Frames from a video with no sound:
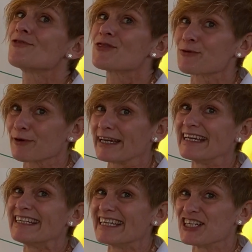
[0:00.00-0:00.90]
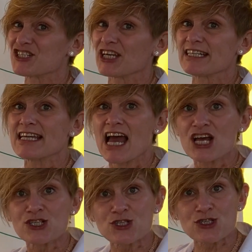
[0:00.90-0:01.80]
3-digit
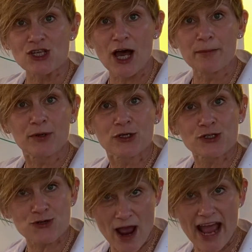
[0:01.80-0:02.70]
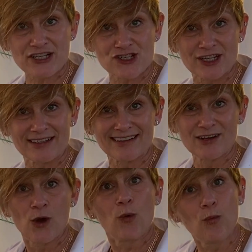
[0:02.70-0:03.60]
subtraction.
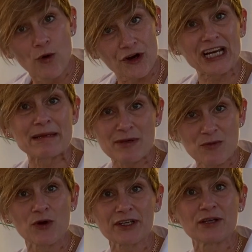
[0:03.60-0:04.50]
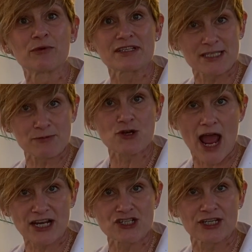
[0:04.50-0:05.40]
We're going to be working with
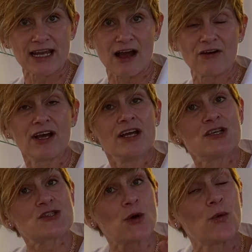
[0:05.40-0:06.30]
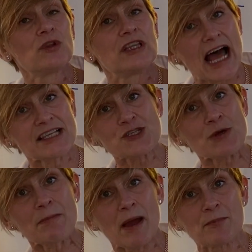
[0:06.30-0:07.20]
subtraction now. So let's
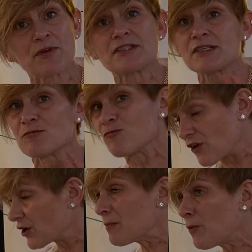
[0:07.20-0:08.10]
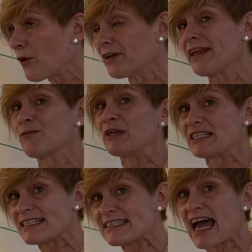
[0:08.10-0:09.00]
remember, this is very important that we
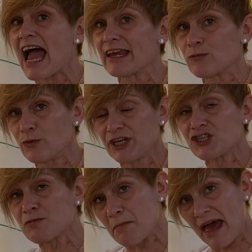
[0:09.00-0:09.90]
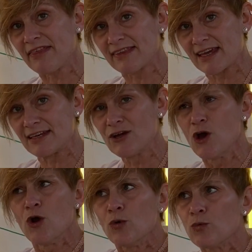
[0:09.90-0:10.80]
decide which method,
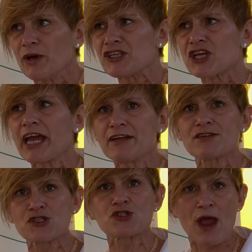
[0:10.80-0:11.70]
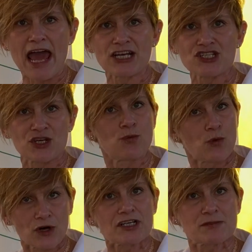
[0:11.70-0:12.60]
which kind of a strategy
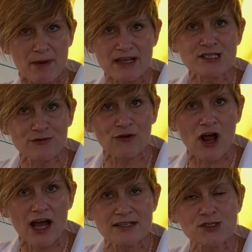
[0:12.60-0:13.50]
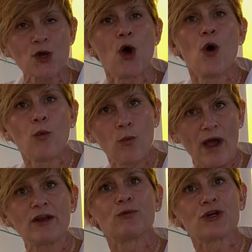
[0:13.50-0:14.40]
works best for us
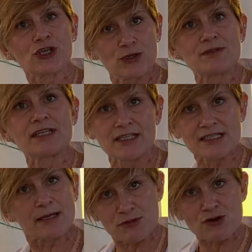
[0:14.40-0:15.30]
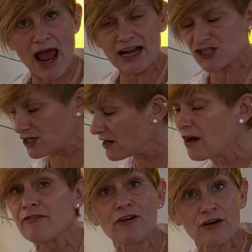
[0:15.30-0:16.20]
when we're using the subtraction of